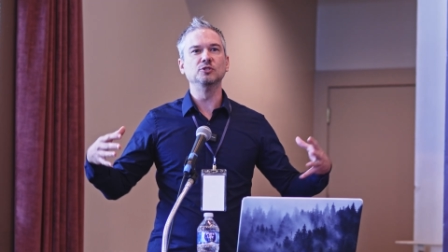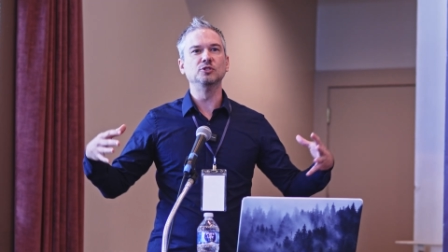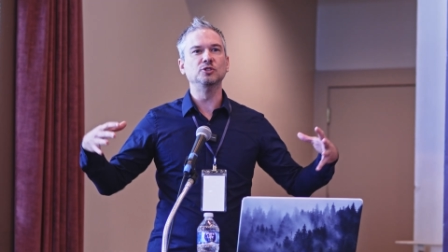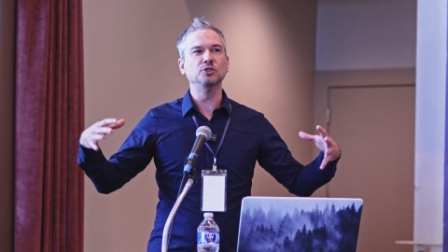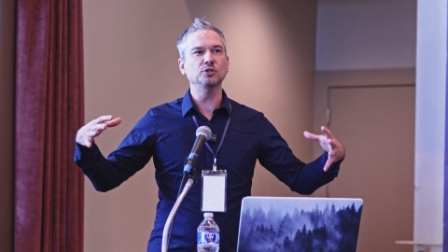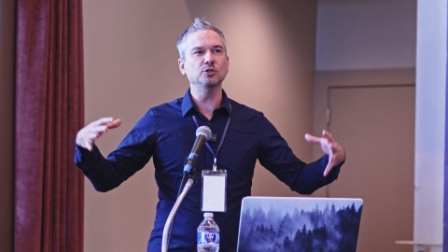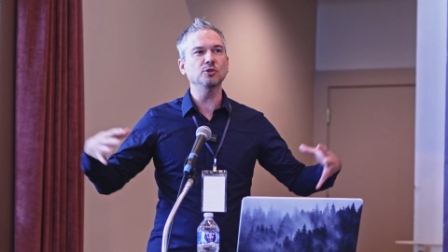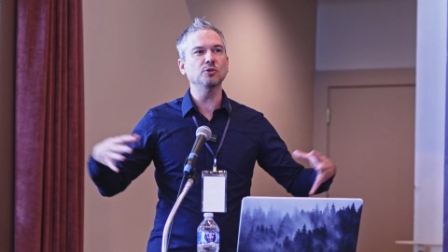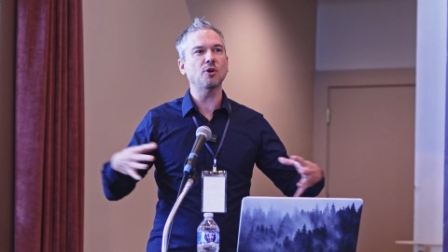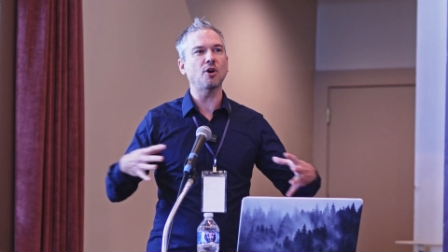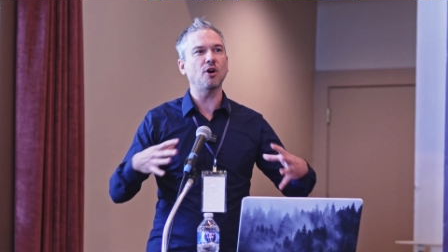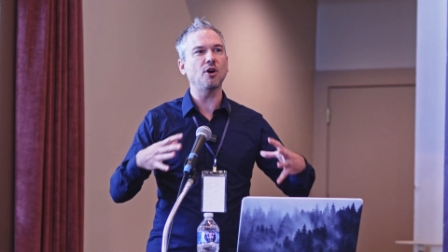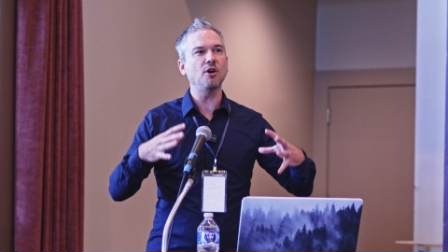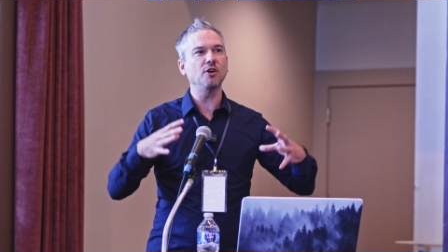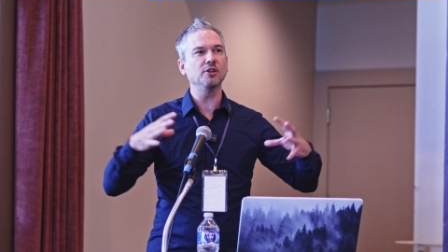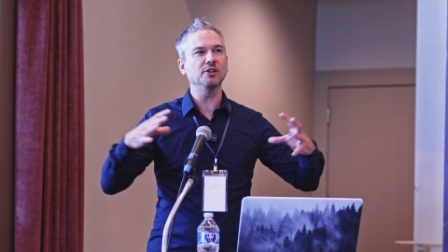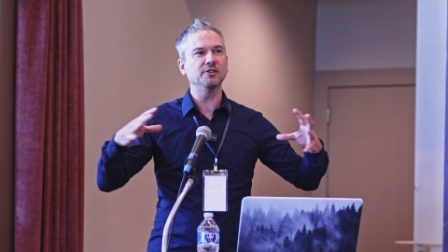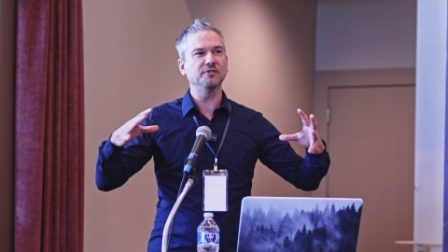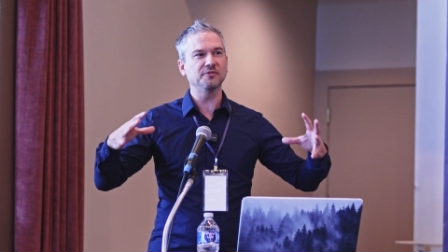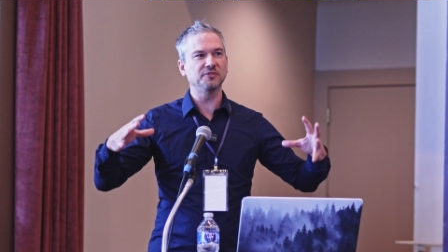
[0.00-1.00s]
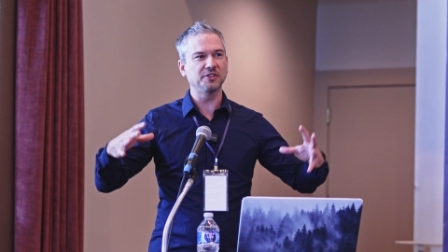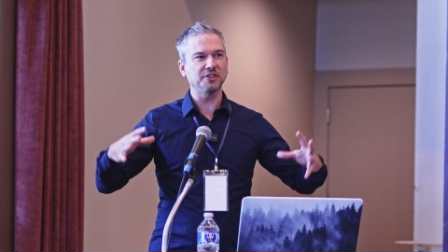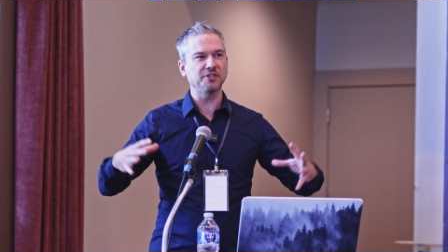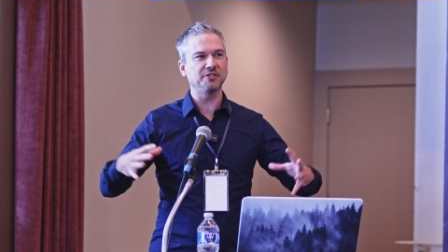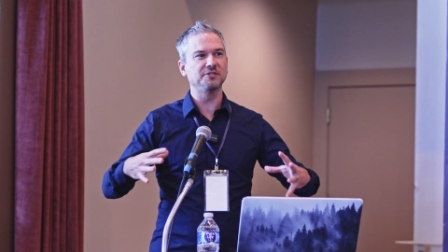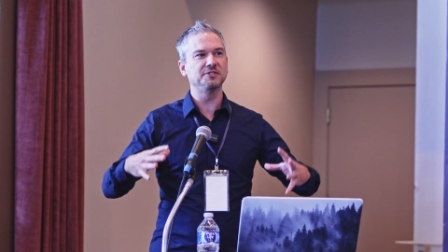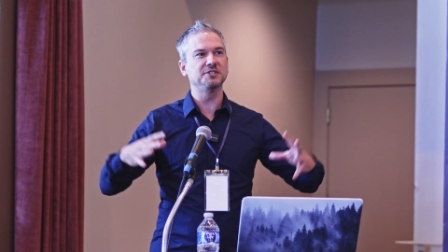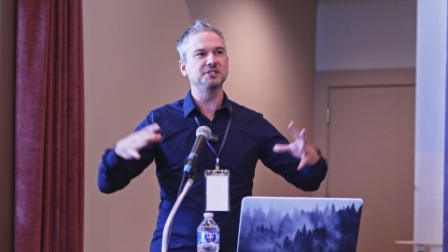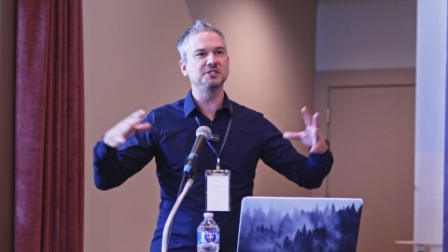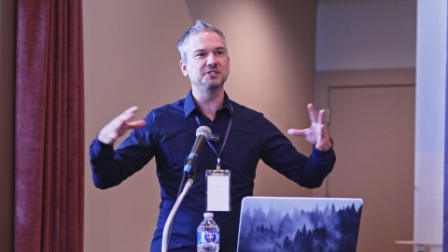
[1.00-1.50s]
do all of the
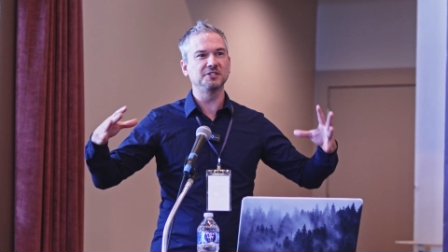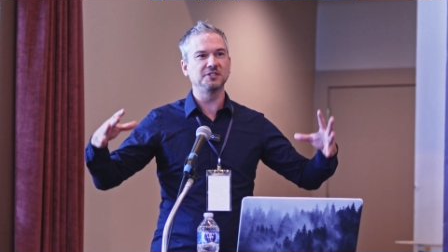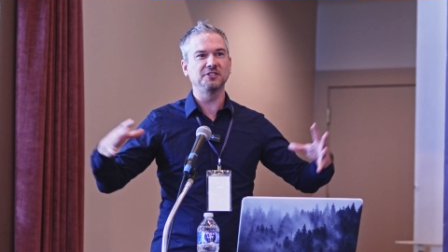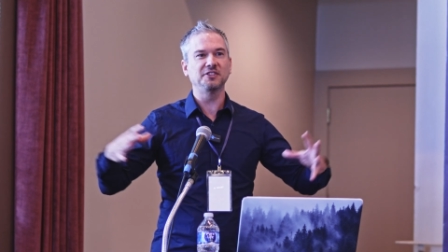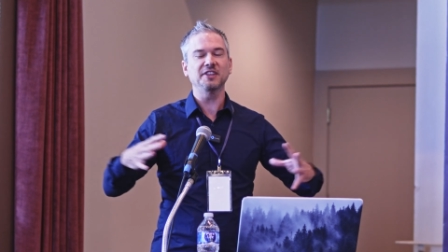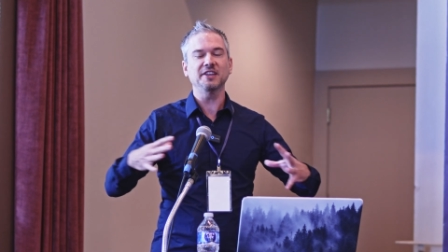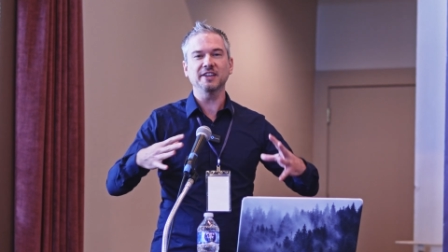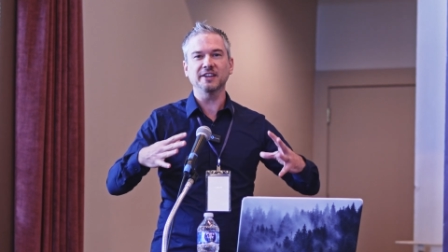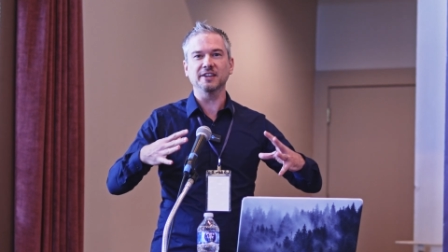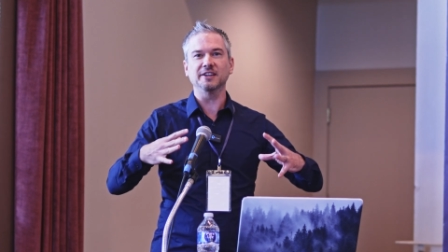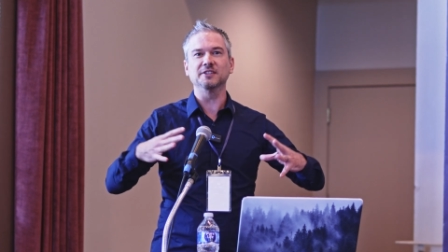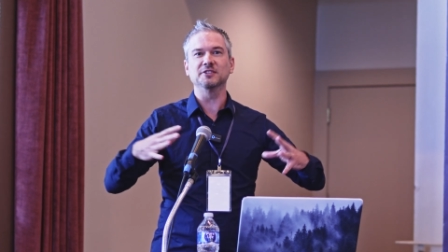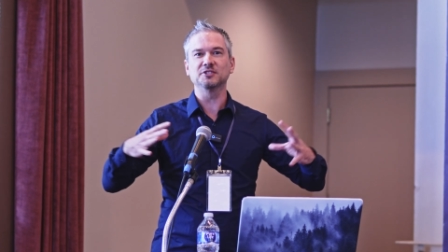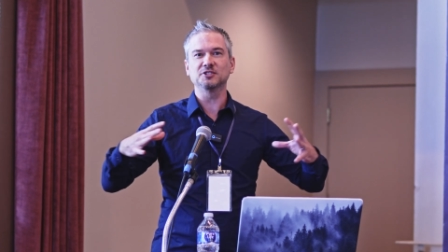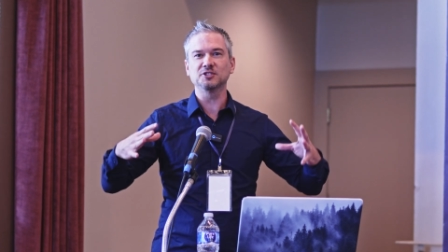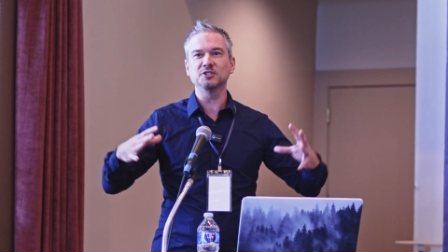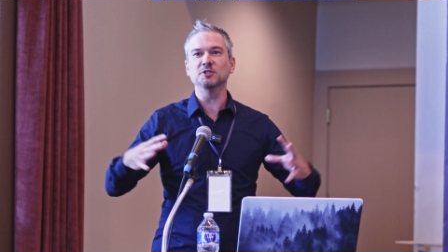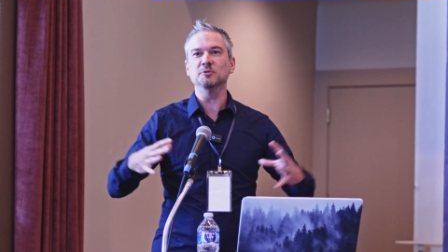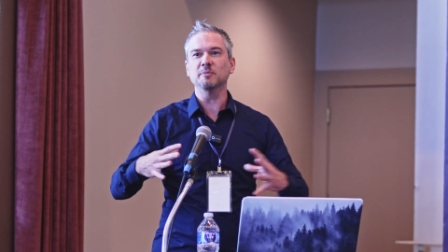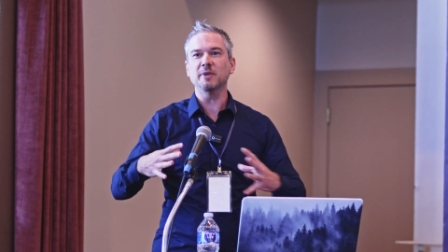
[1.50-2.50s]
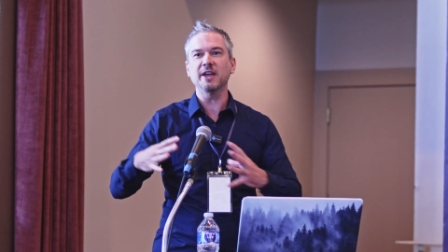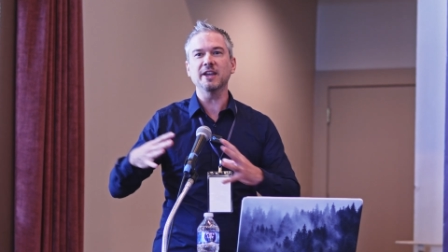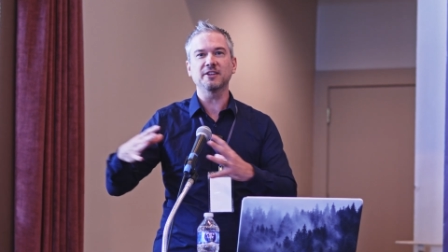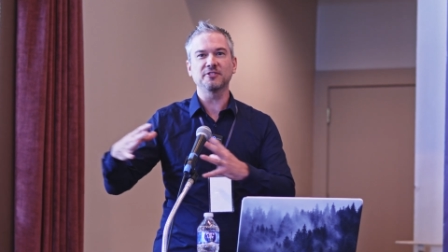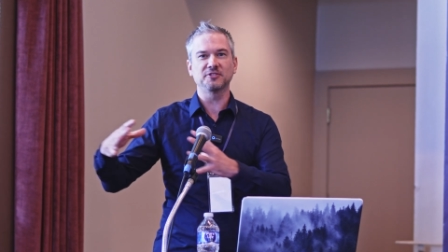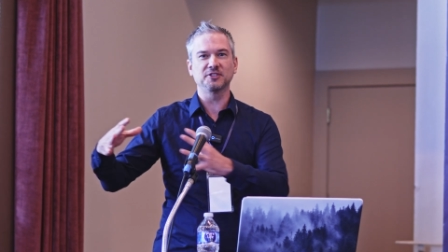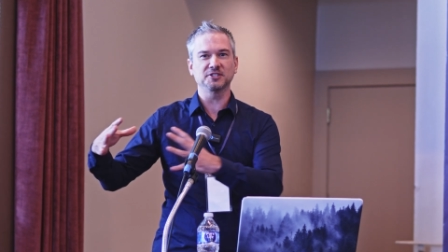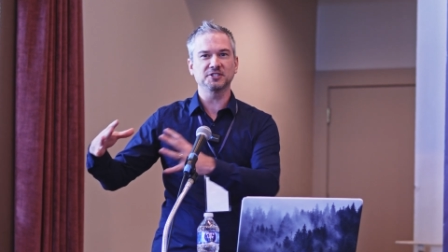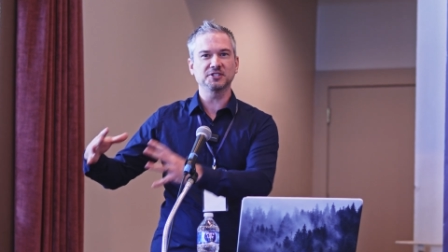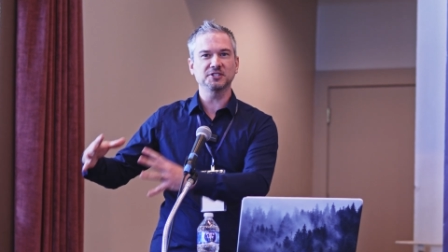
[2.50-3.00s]
th things to
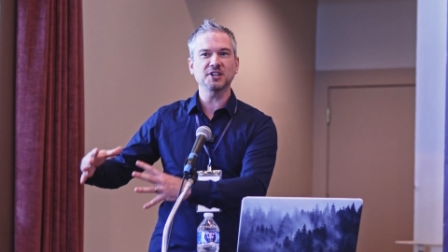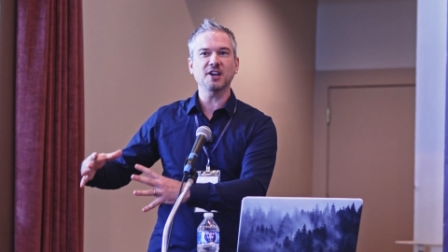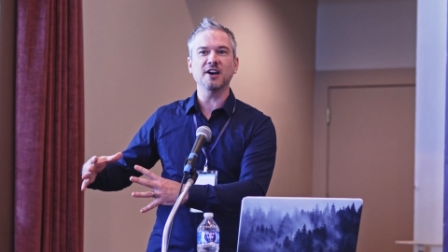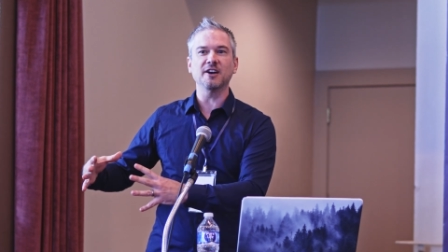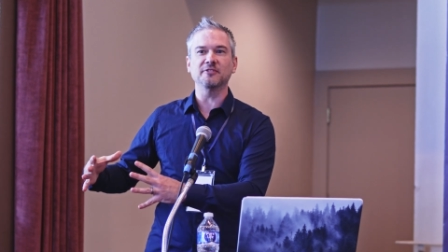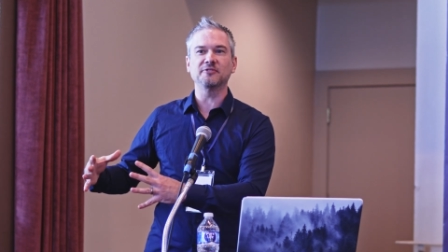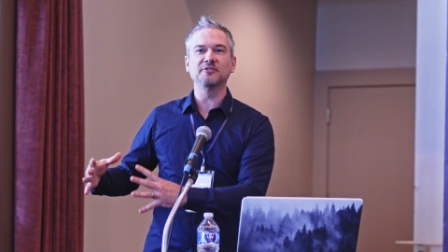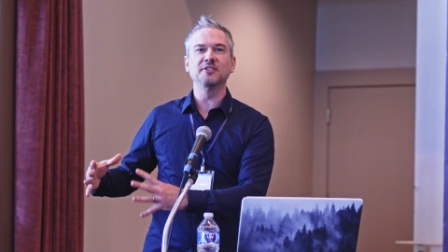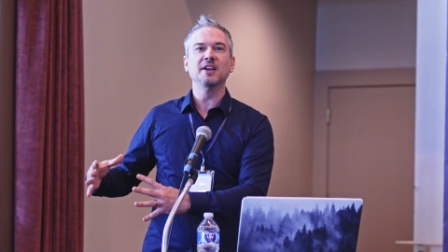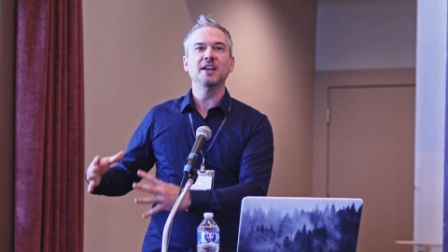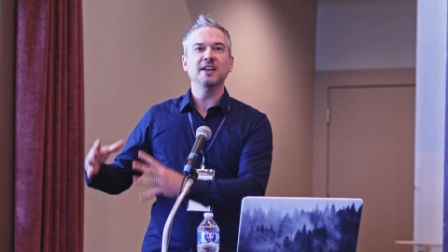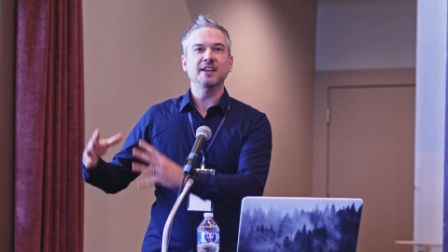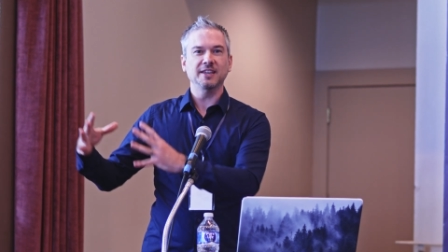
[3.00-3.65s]
make the stuff